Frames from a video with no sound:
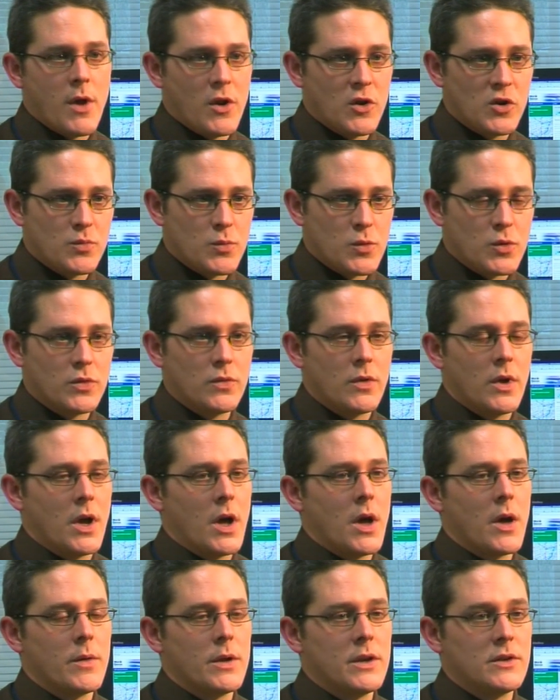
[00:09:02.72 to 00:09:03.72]
management
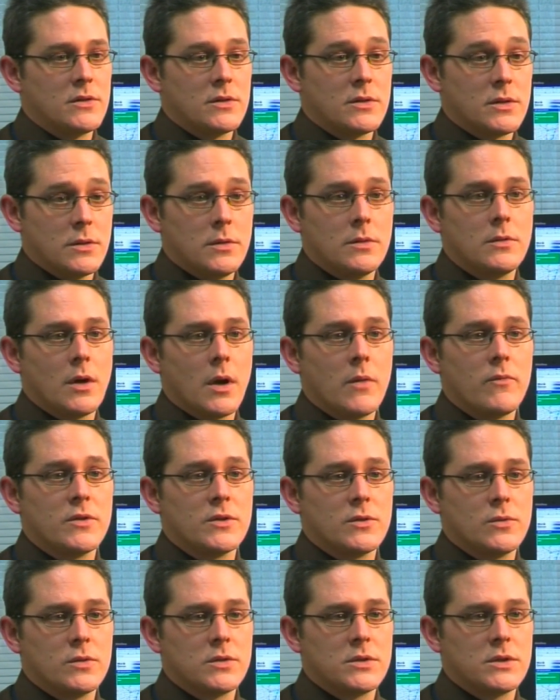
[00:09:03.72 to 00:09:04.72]
uh, isn't too time
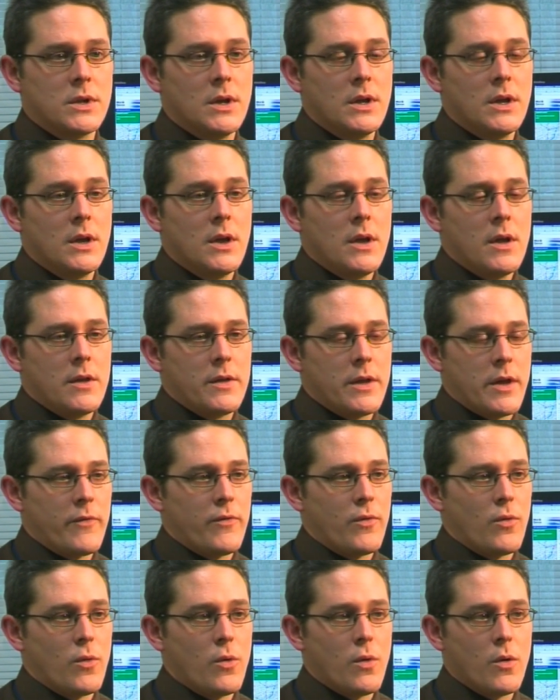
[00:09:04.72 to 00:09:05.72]
resource
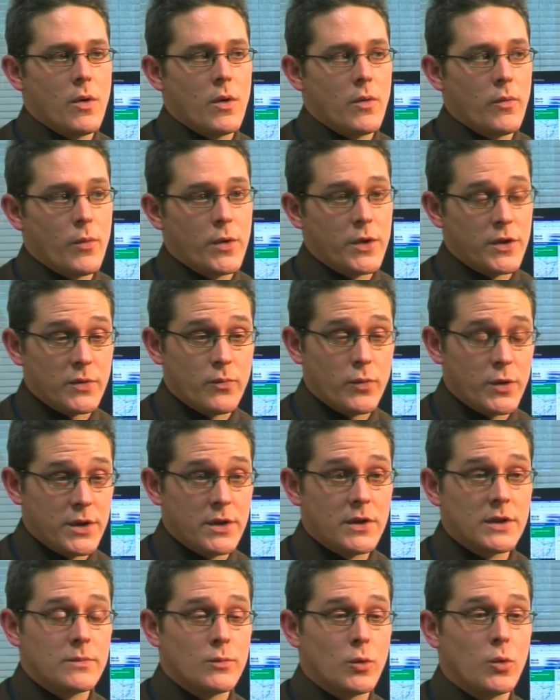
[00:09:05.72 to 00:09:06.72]
Therefore,
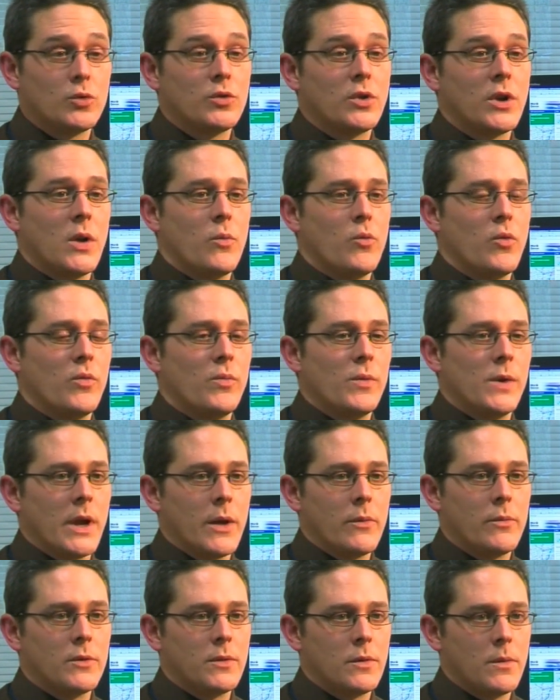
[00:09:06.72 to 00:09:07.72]
within a small team, we've been
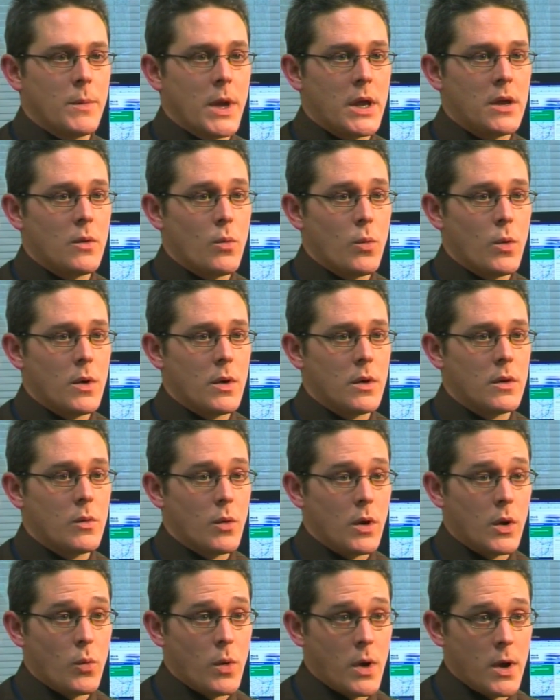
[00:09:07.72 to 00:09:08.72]
able to make it work
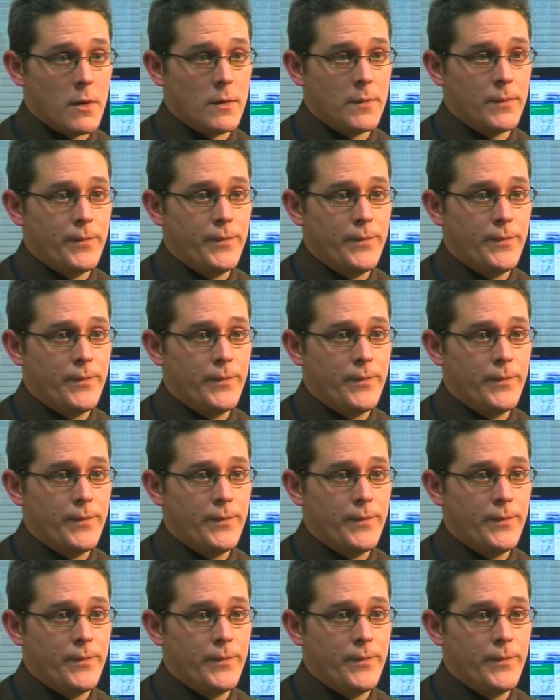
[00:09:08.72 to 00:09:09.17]
quite well.